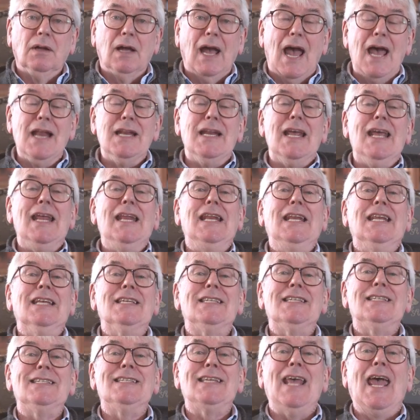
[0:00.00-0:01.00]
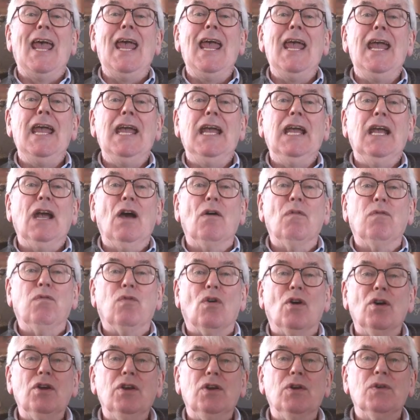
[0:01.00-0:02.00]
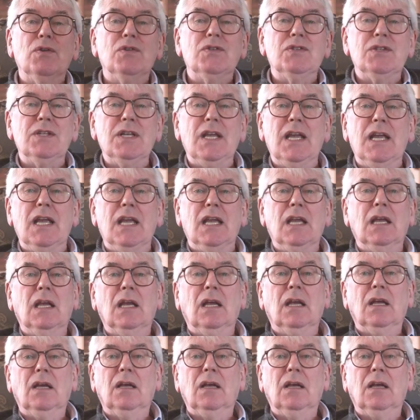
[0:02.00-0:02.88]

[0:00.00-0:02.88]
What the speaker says: And in the saying of what you see